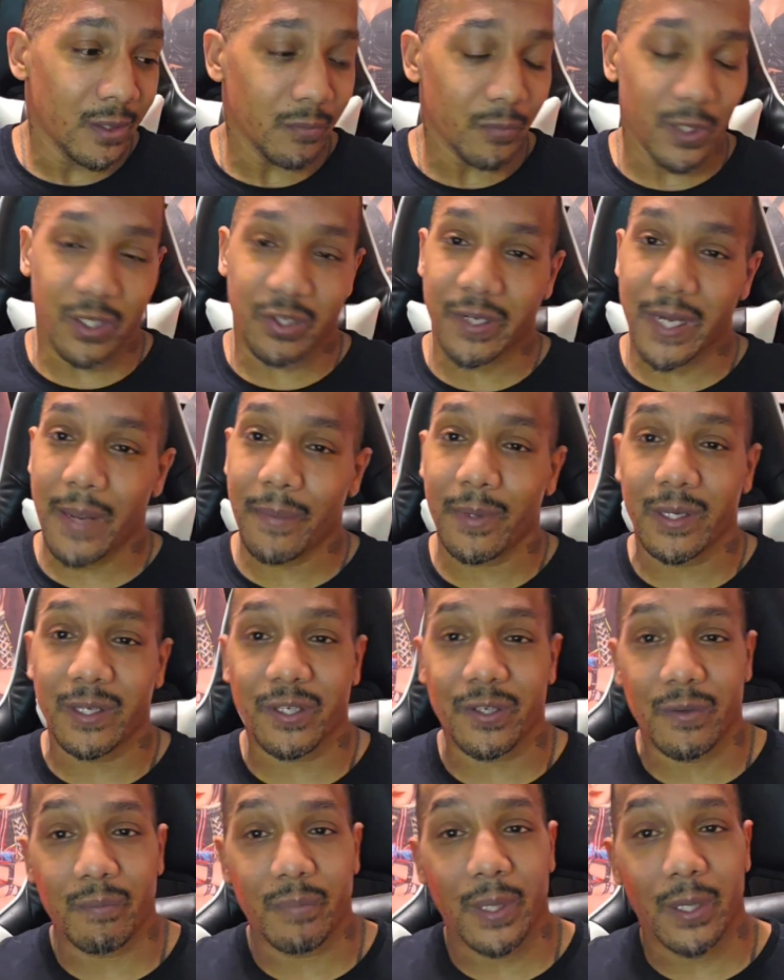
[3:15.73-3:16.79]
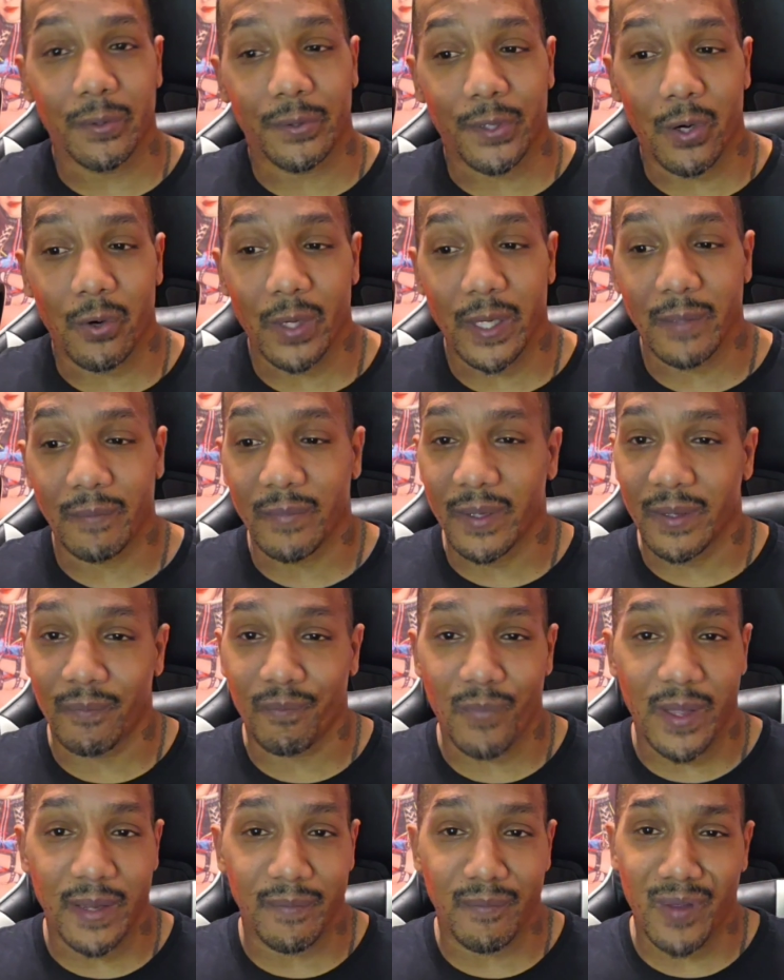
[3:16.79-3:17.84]
This championship belt, though, it
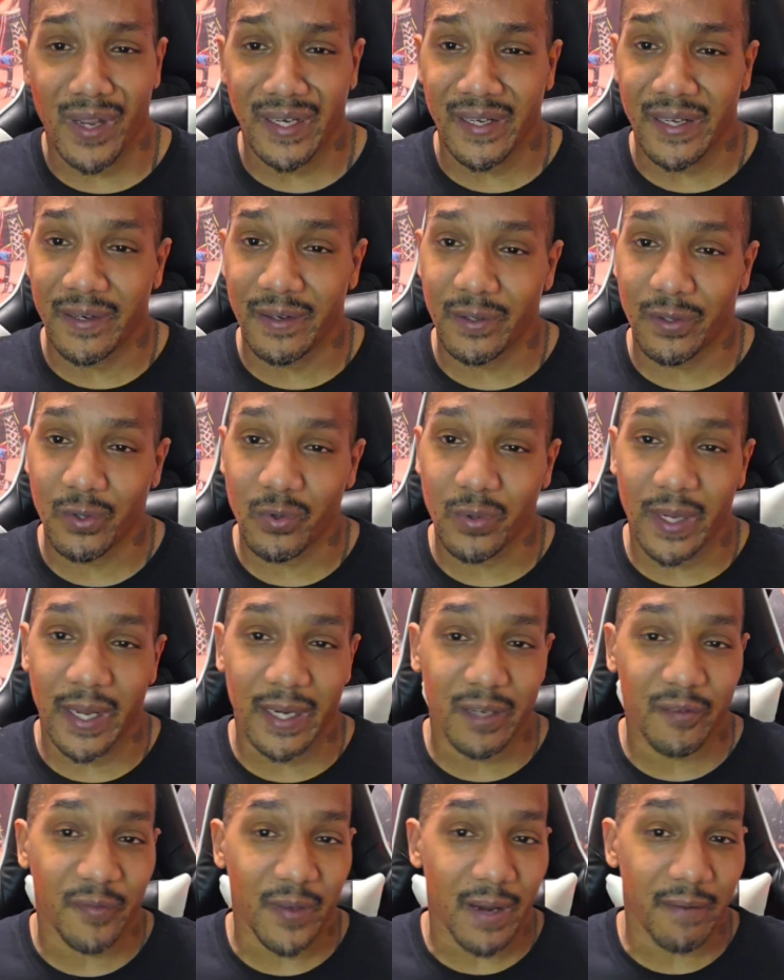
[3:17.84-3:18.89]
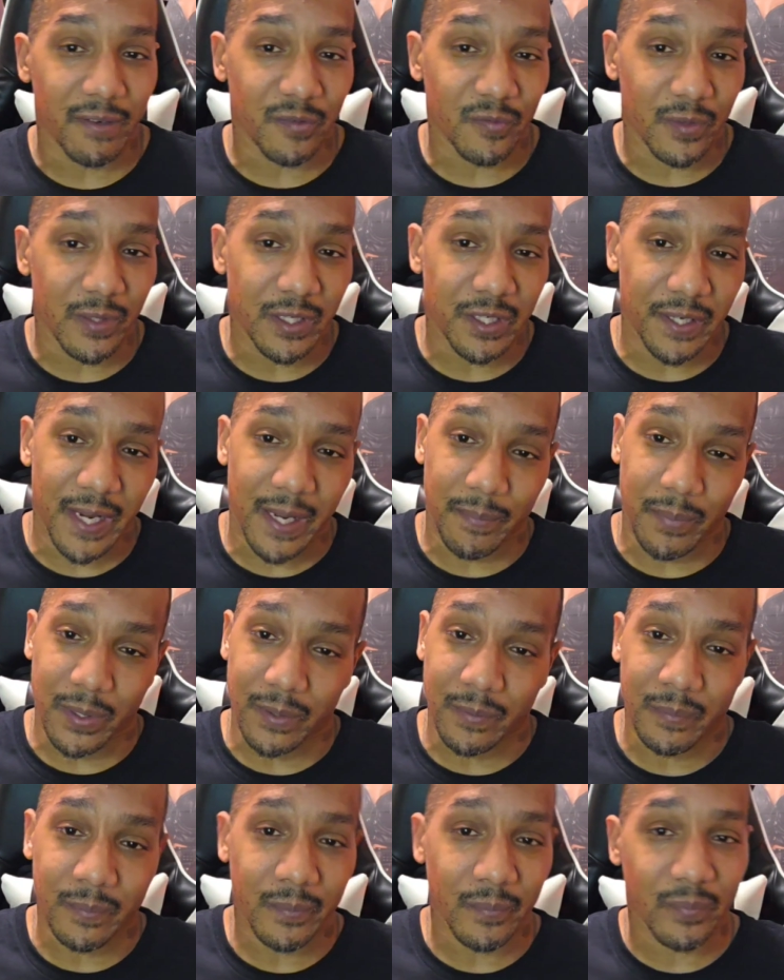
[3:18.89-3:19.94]
didn't do any favors for the
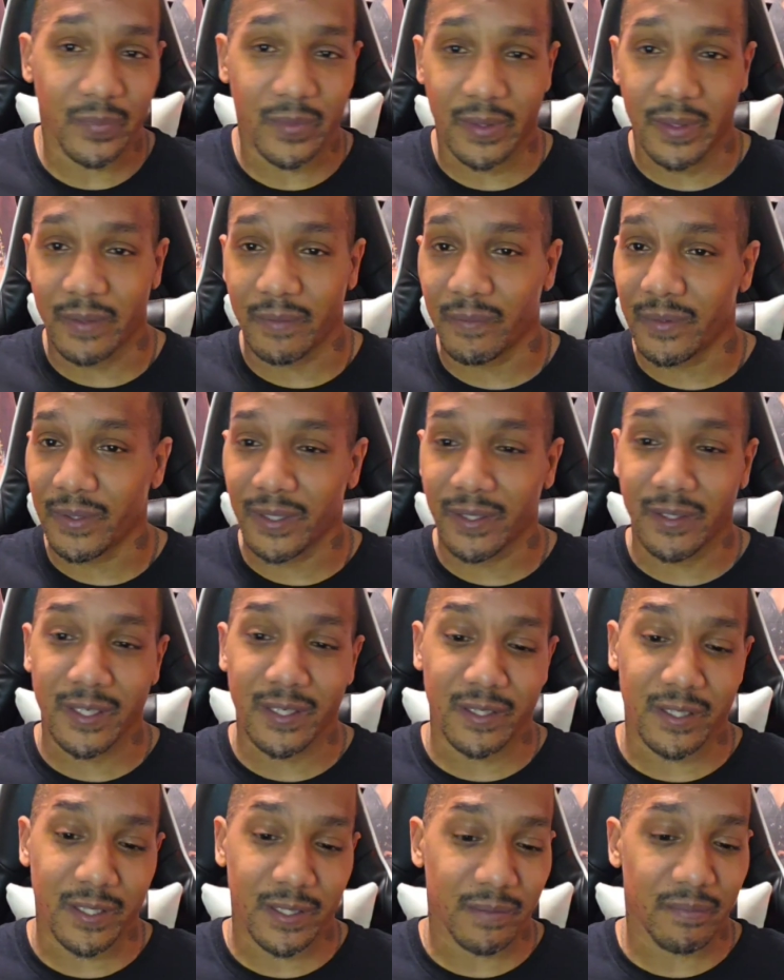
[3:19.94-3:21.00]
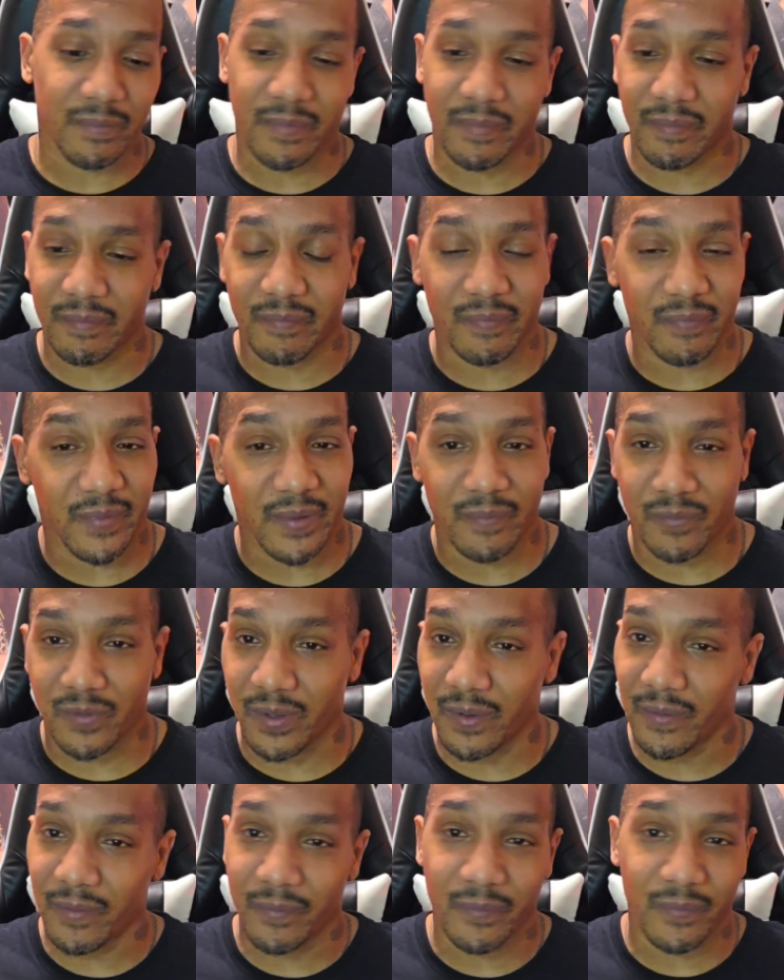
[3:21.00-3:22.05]
champion. It just,
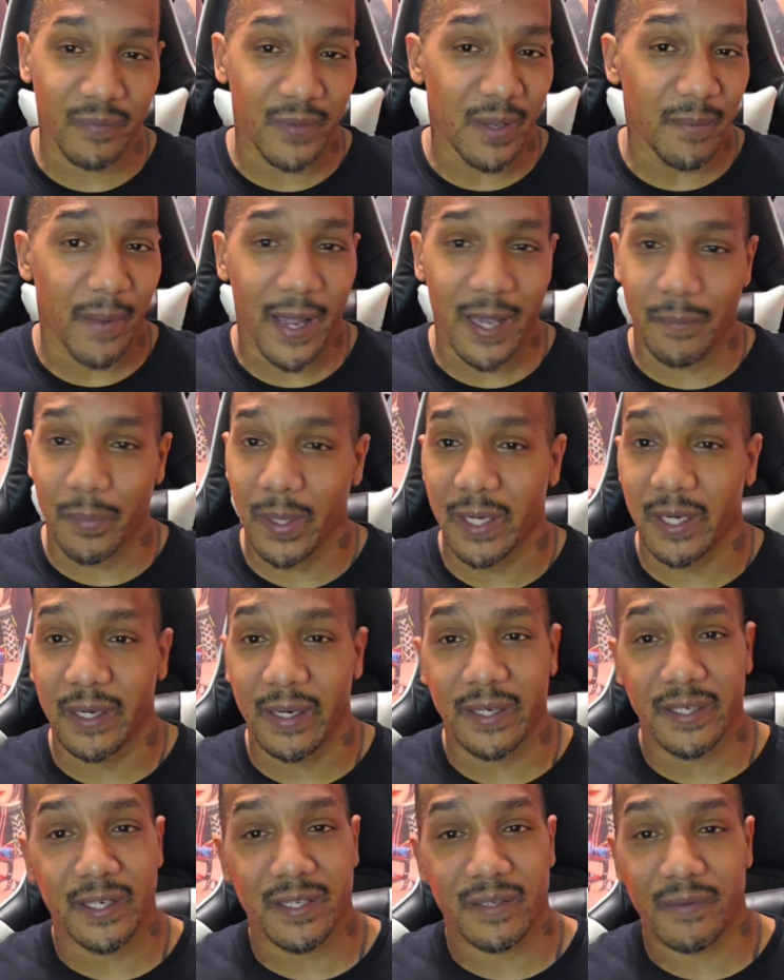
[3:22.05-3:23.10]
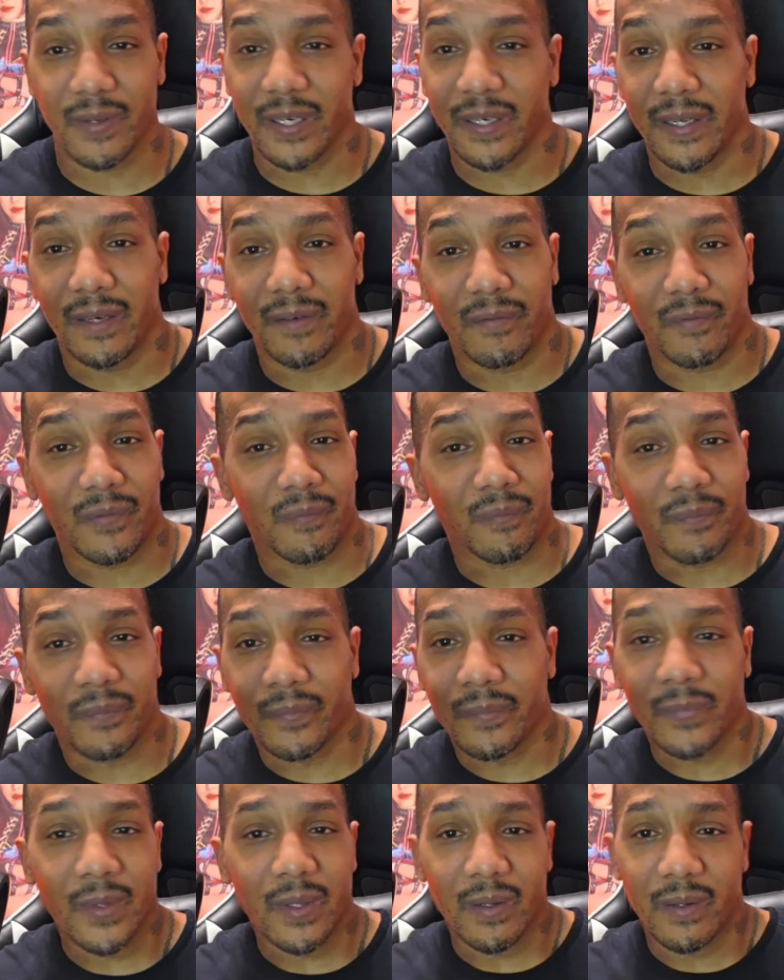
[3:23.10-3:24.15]
in my opinion, it
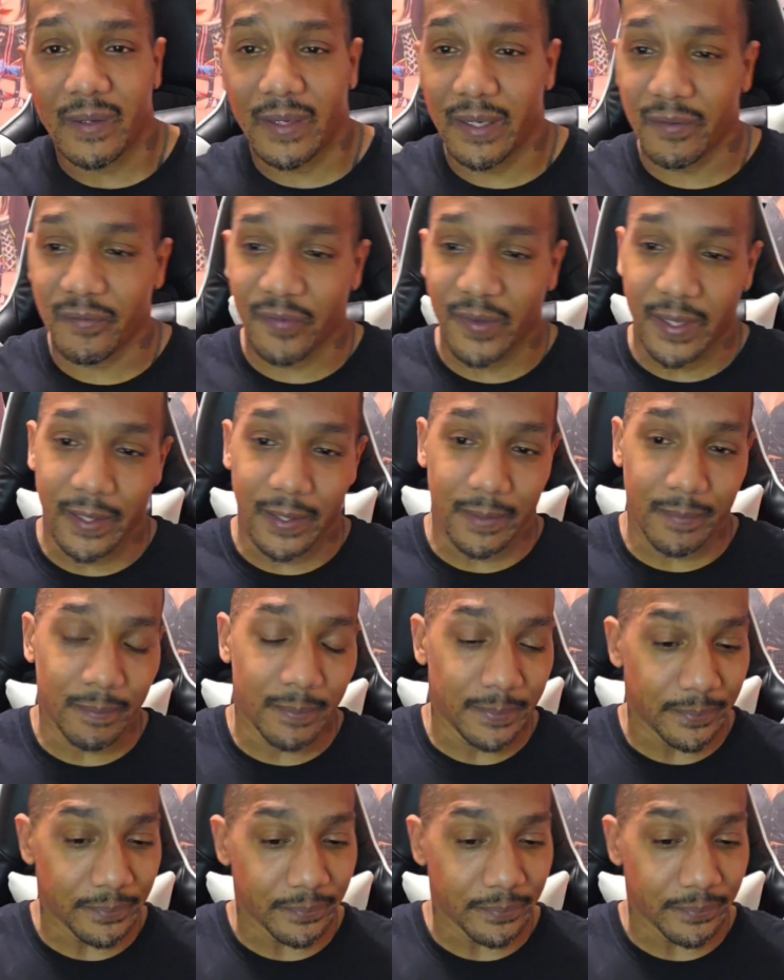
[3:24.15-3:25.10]
didn't fit in.